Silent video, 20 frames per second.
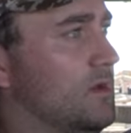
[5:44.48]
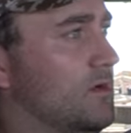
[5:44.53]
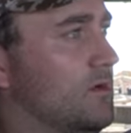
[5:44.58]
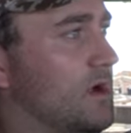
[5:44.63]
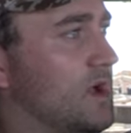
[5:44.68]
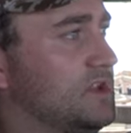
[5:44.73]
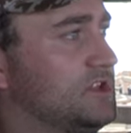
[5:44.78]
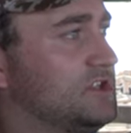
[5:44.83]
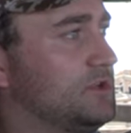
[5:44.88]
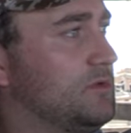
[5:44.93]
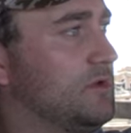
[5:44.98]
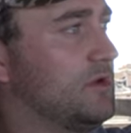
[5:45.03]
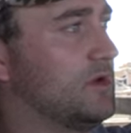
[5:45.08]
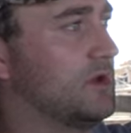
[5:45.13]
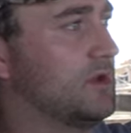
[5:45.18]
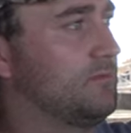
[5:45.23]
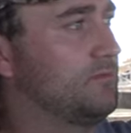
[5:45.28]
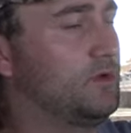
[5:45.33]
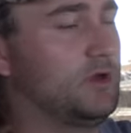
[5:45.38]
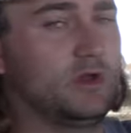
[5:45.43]
Right, so we've
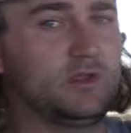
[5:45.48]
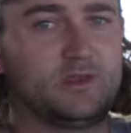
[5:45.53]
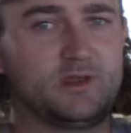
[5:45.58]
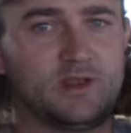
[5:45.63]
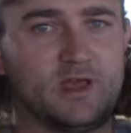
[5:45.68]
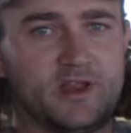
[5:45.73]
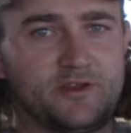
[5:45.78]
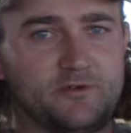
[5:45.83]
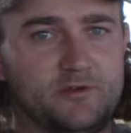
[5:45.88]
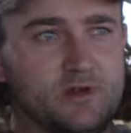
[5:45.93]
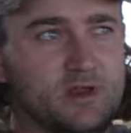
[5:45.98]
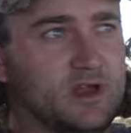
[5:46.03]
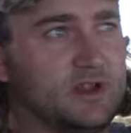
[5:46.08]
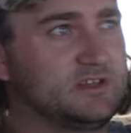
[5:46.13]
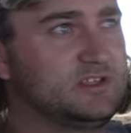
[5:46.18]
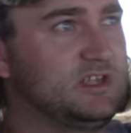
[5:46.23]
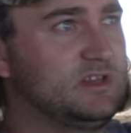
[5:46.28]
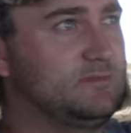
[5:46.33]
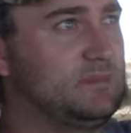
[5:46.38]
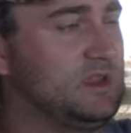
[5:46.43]
got a bird at
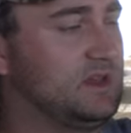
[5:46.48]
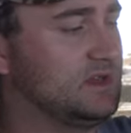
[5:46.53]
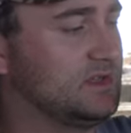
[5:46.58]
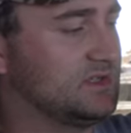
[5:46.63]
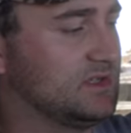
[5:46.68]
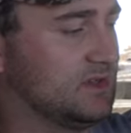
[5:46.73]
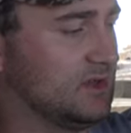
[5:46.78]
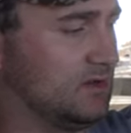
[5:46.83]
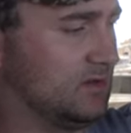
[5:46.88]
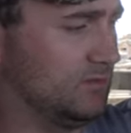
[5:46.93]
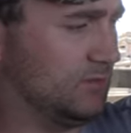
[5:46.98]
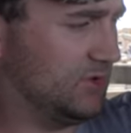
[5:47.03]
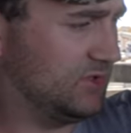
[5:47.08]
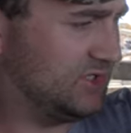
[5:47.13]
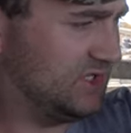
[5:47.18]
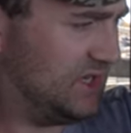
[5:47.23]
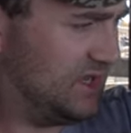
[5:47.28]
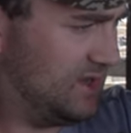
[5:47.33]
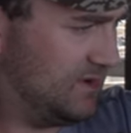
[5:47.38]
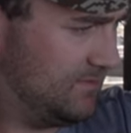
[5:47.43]
119 meters, a little
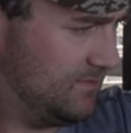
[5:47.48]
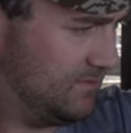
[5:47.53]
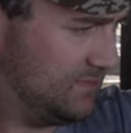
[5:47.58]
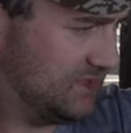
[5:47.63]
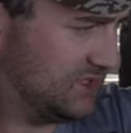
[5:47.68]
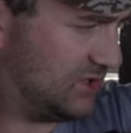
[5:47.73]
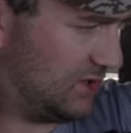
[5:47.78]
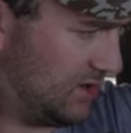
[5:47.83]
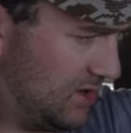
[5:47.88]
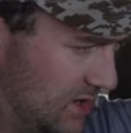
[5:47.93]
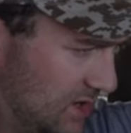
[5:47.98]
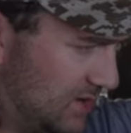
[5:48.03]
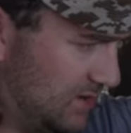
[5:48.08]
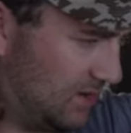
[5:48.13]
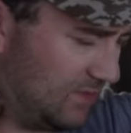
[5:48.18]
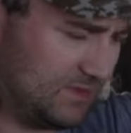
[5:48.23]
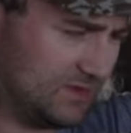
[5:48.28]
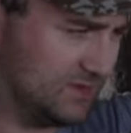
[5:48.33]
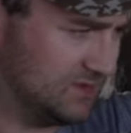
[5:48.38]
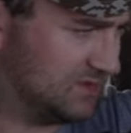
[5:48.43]
mossy starling,
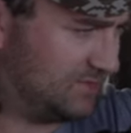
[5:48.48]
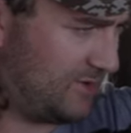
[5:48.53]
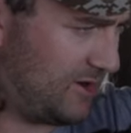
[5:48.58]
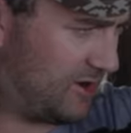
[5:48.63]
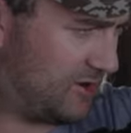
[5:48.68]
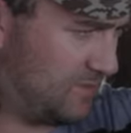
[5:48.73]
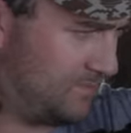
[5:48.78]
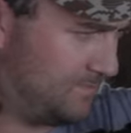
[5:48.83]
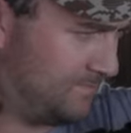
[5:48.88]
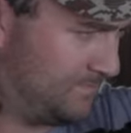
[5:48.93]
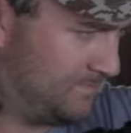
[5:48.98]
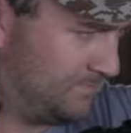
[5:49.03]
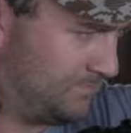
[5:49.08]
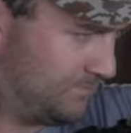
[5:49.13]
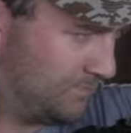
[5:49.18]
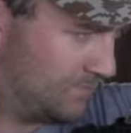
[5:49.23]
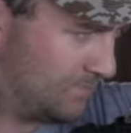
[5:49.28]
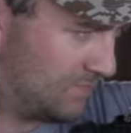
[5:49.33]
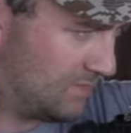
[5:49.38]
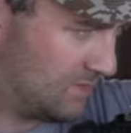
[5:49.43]
I mean sparrow.
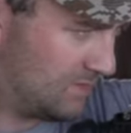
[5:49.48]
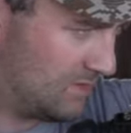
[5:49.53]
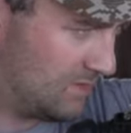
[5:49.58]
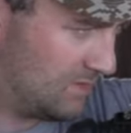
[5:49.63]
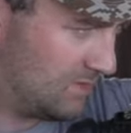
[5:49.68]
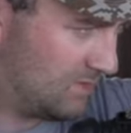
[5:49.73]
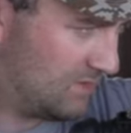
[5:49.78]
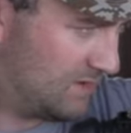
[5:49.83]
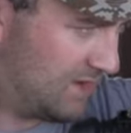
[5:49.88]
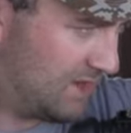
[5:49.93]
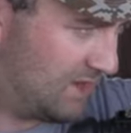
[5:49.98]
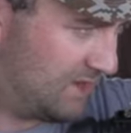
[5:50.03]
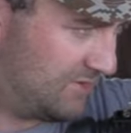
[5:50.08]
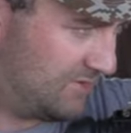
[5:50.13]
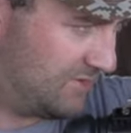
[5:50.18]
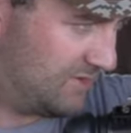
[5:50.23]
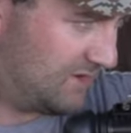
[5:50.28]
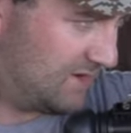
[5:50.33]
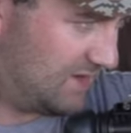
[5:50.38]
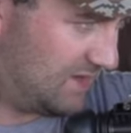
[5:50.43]

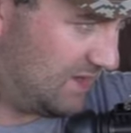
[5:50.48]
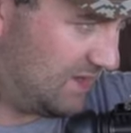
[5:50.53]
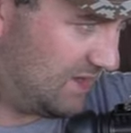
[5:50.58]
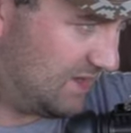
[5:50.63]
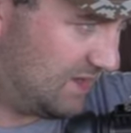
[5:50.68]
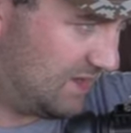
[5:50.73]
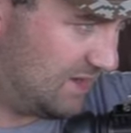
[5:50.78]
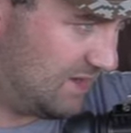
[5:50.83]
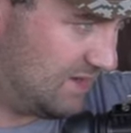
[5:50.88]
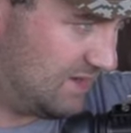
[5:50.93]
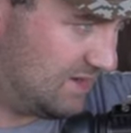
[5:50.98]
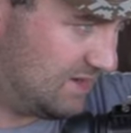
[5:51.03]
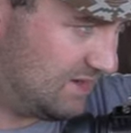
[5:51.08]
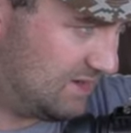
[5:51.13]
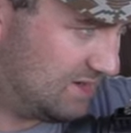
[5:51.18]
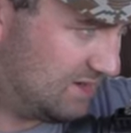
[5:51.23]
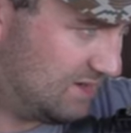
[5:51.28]
119